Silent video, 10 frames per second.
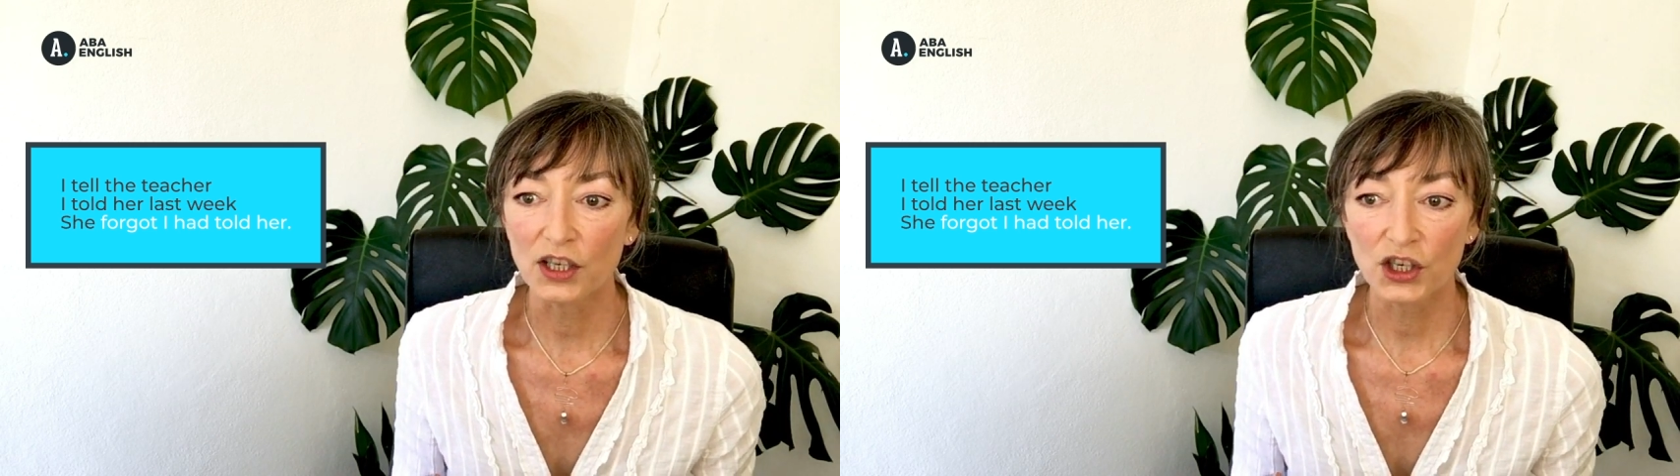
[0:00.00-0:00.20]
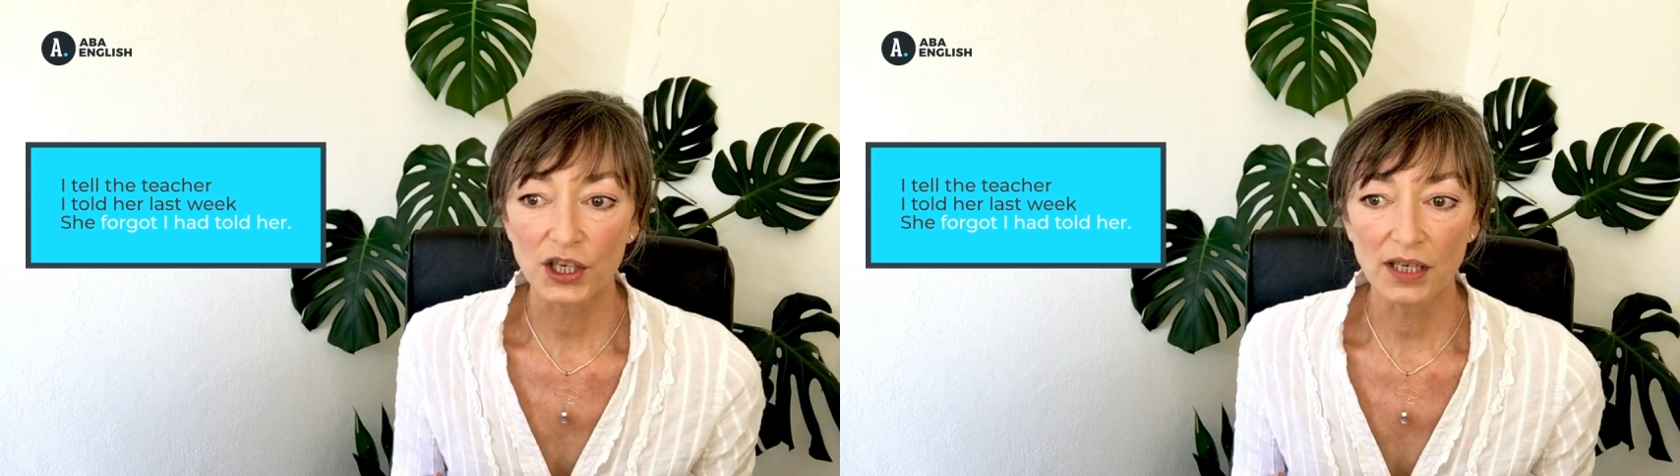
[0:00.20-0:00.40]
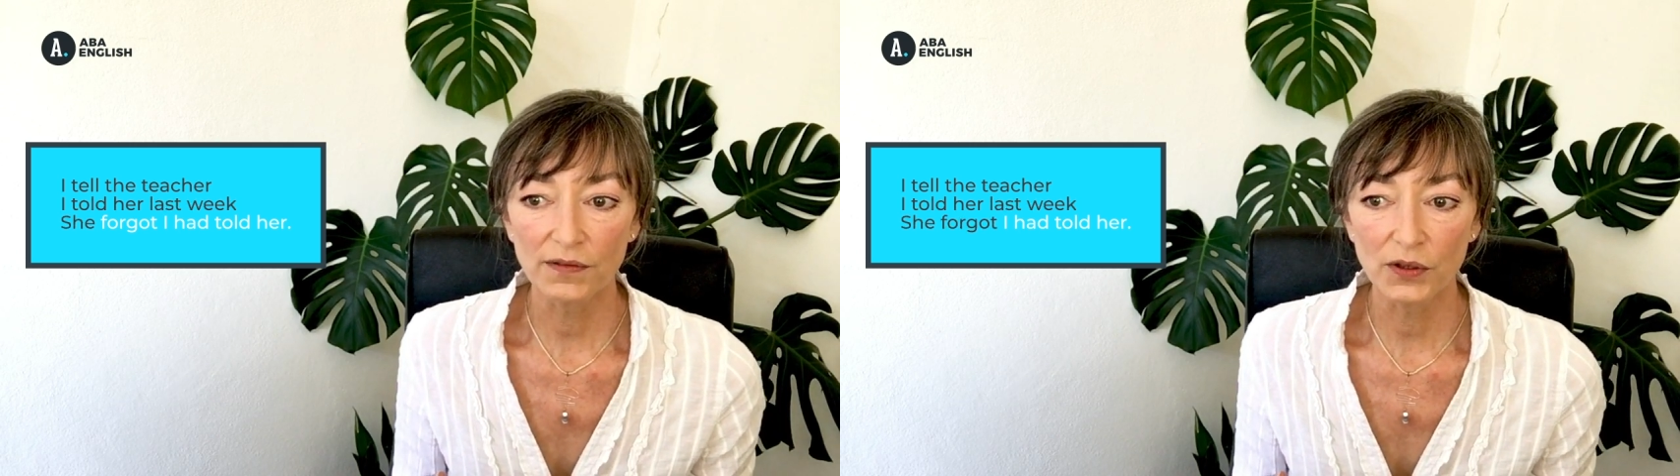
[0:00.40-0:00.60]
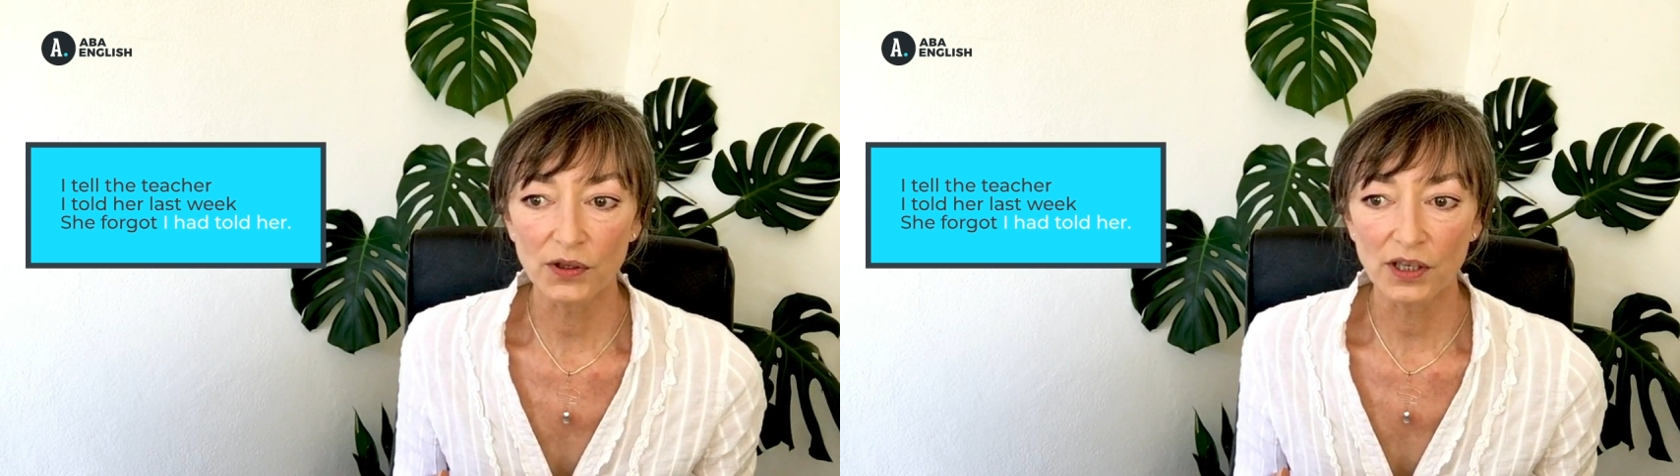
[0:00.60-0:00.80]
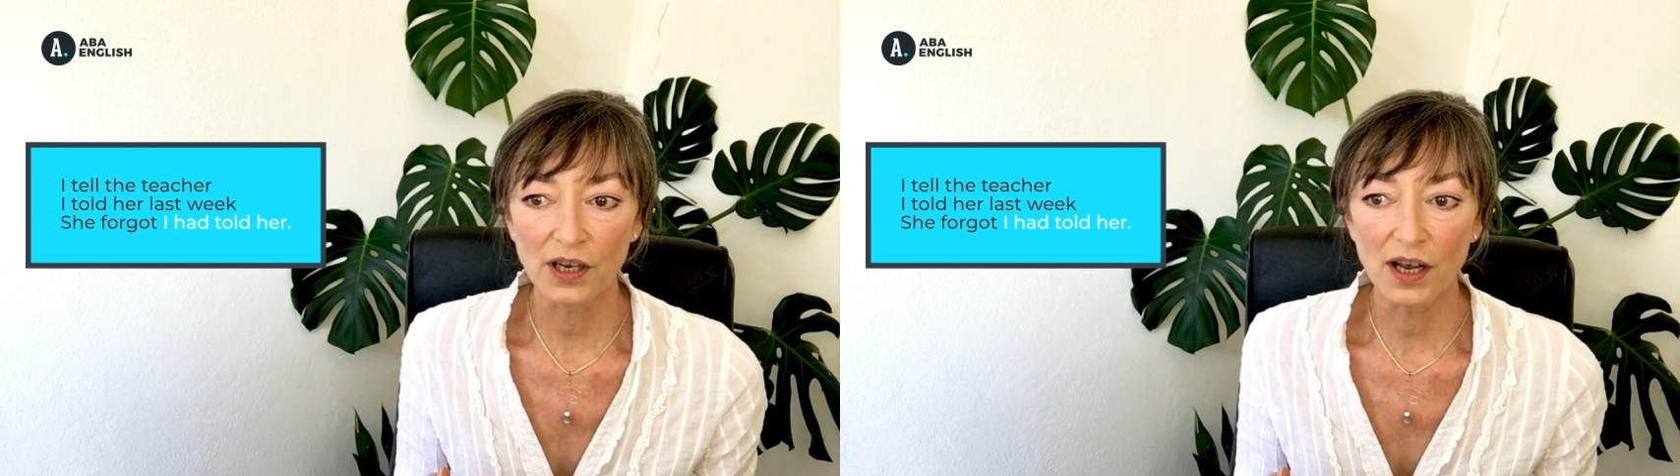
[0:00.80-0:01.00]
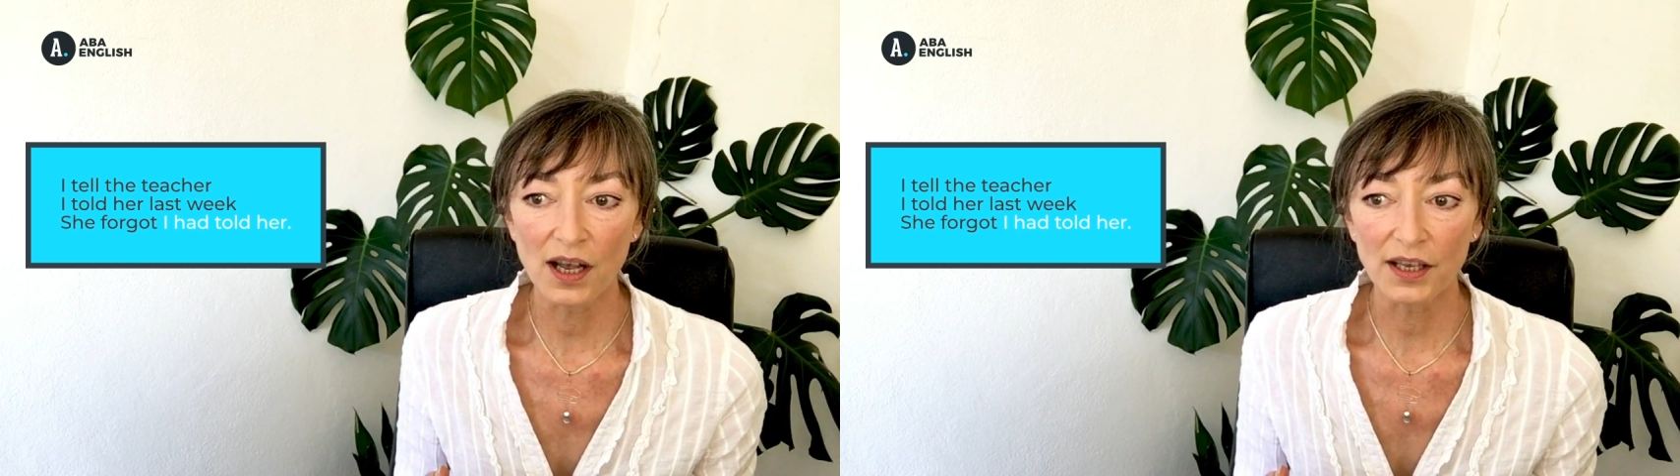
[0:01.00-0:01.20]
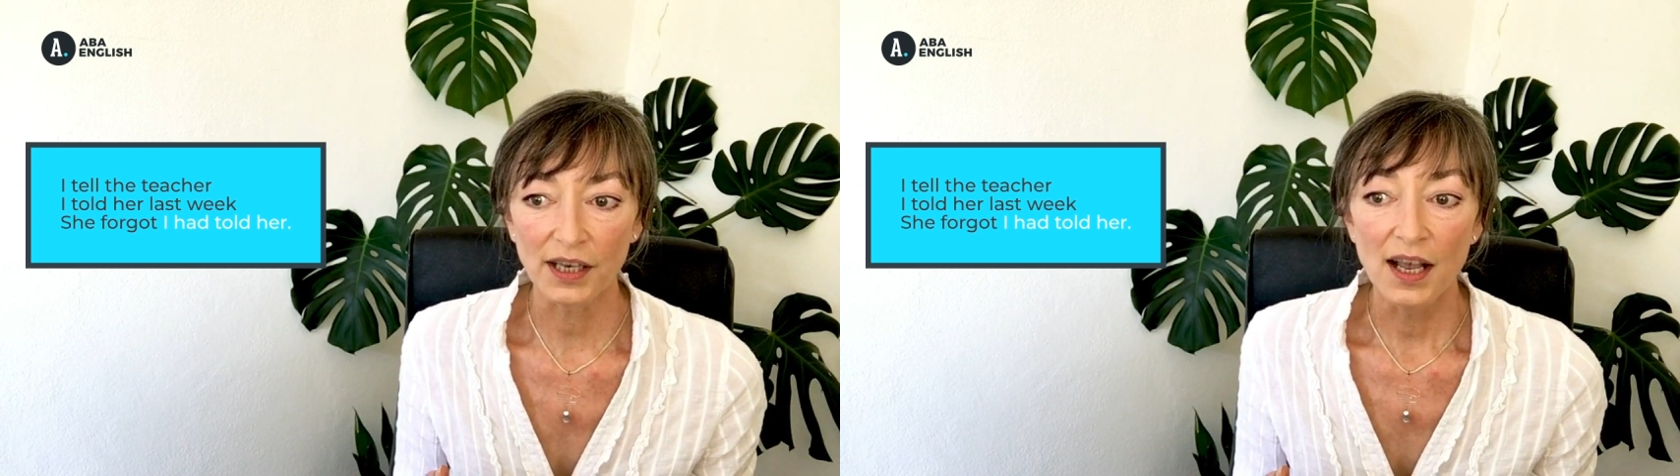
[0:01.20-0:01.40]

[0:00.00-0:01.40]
she forgot